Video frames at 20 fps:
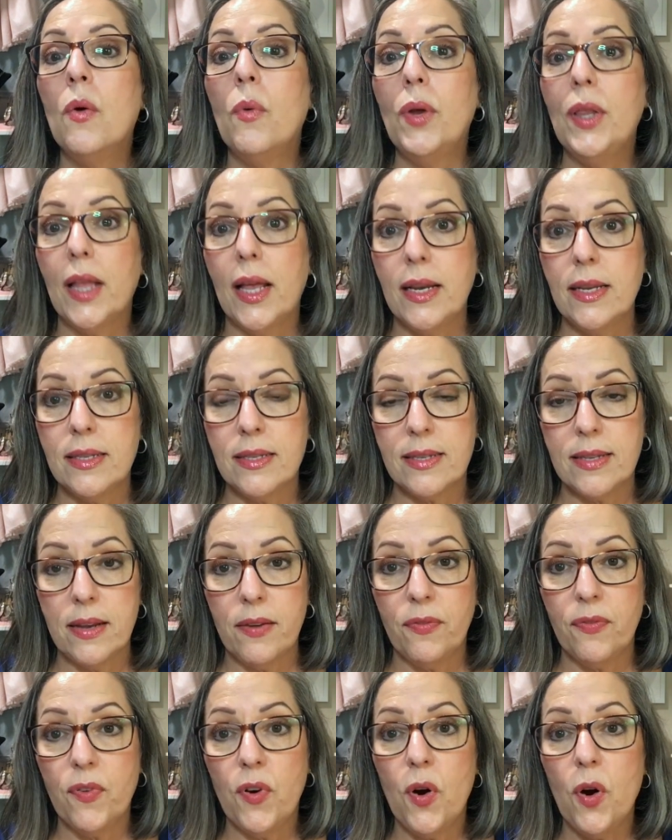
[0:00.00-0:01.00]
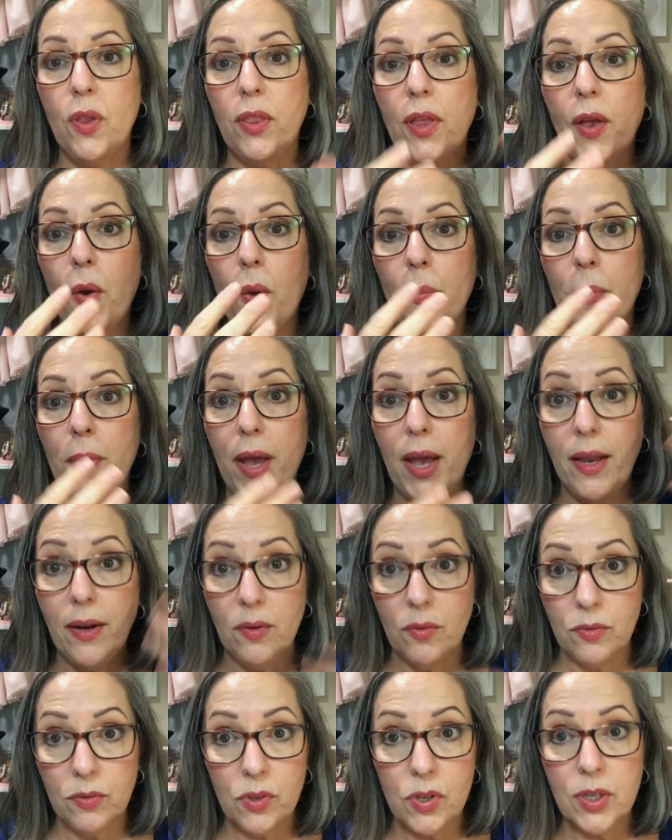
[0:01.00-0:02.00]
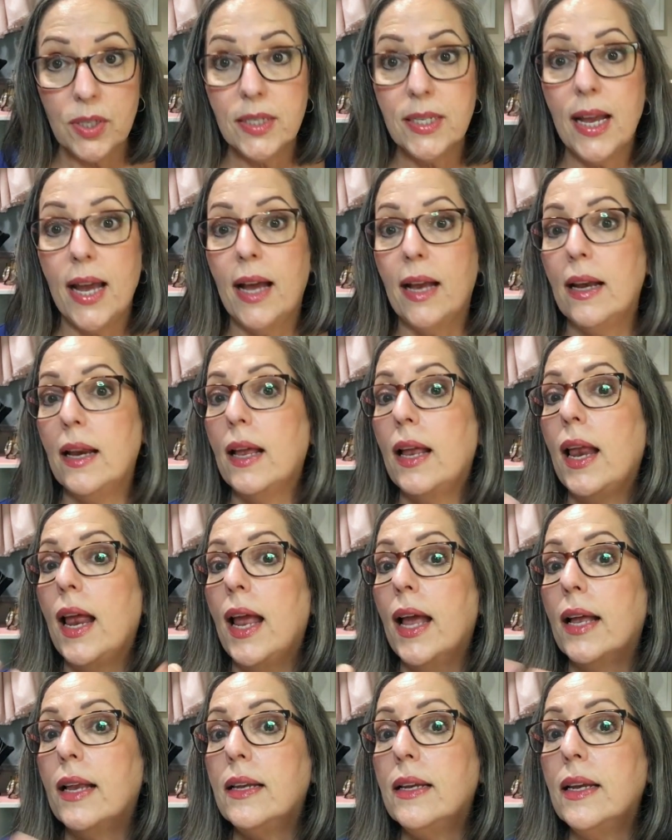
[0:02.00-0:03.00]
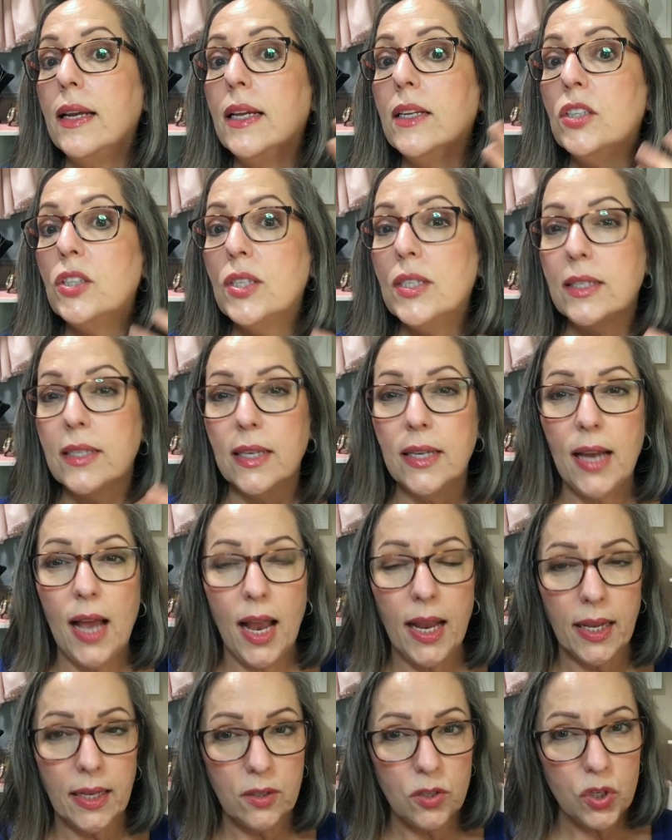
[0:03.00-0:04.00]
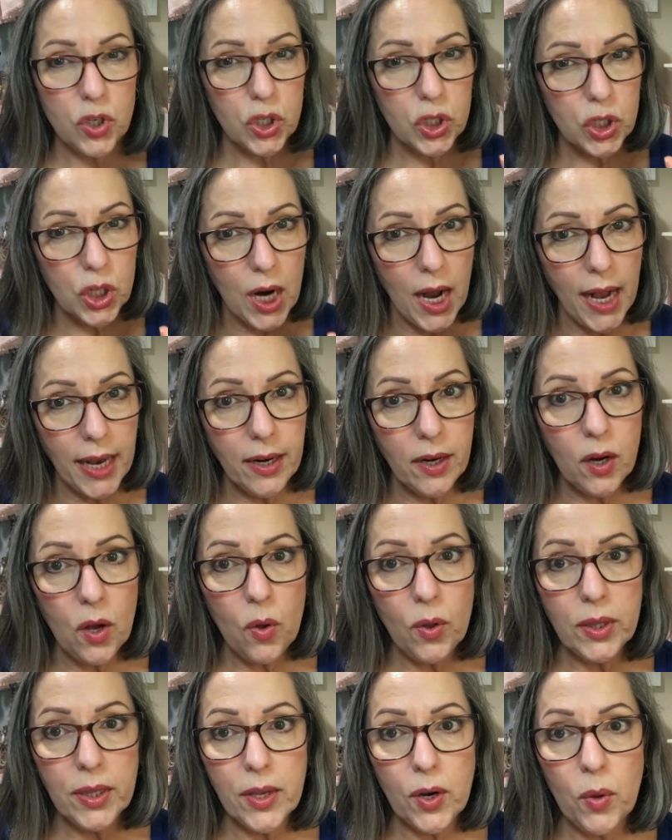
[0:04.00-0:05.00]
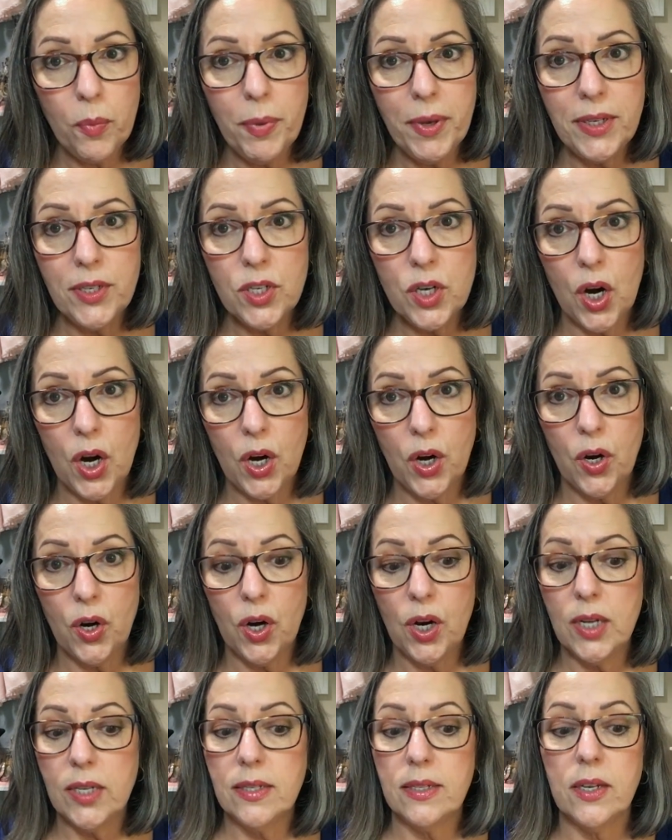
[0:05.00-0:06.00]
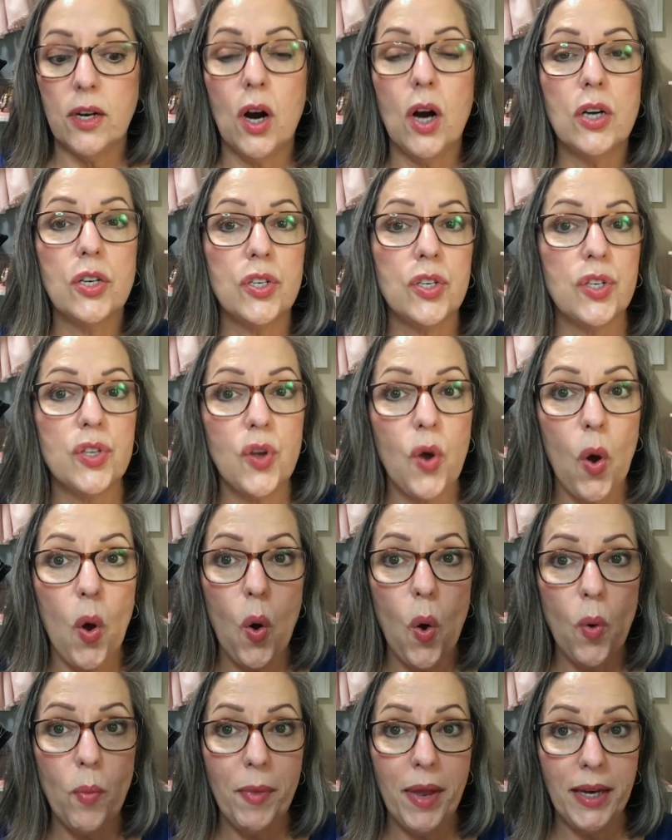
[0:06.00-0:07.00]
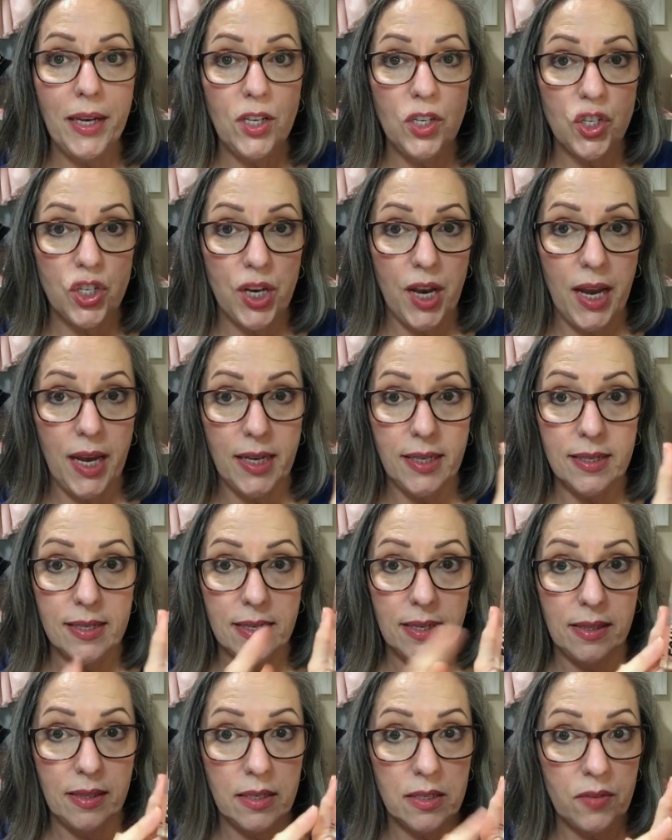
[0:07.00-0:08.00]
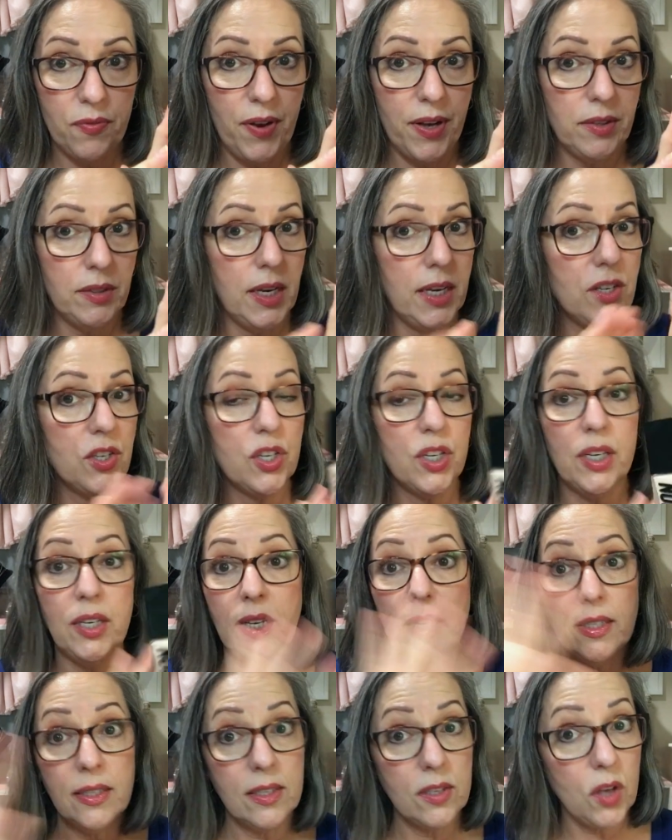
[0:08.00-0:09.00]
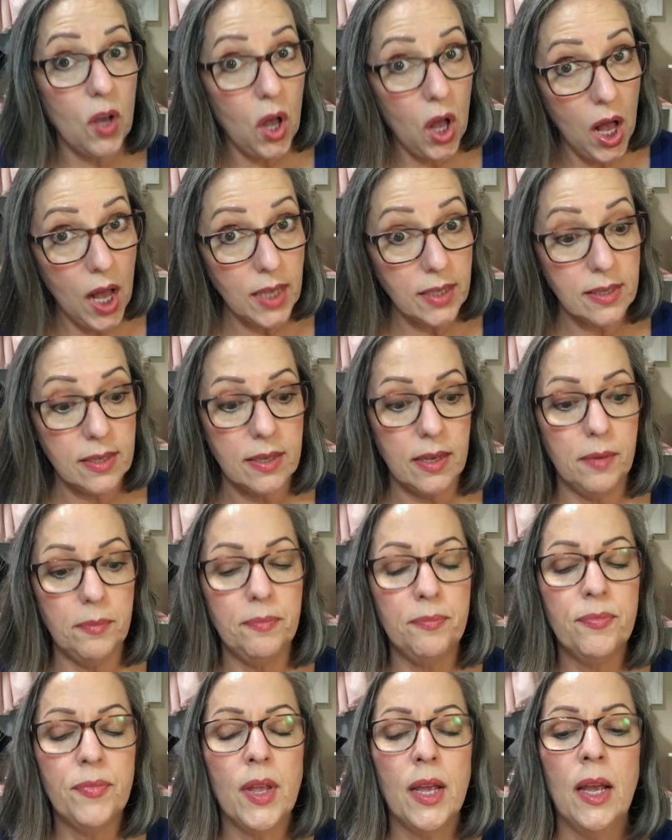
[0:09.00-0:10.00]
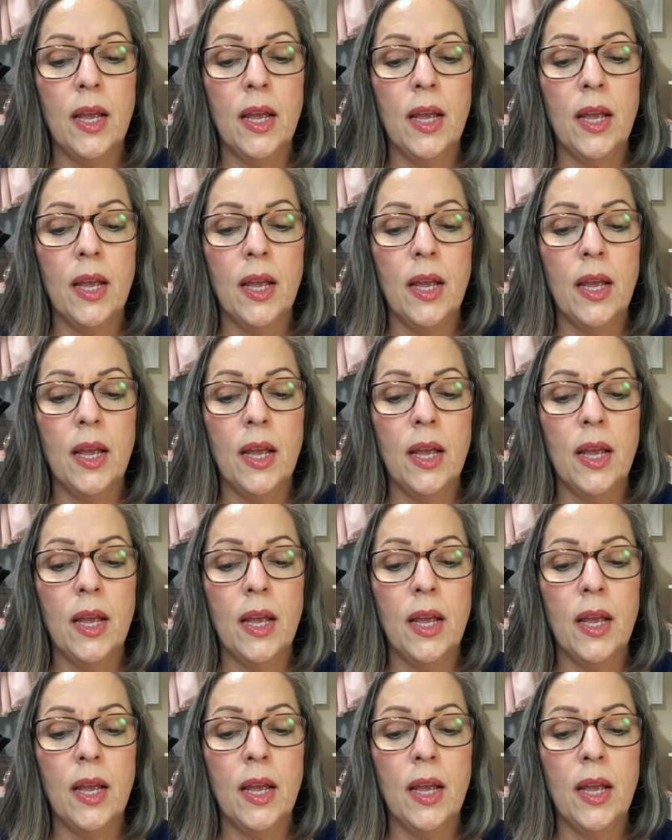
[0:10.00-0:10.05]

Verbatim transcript: We let it sit for a little bit, looked at it, and she said, now I can try to go a little bit darker because there are so many shades in this foundation. It's awesome.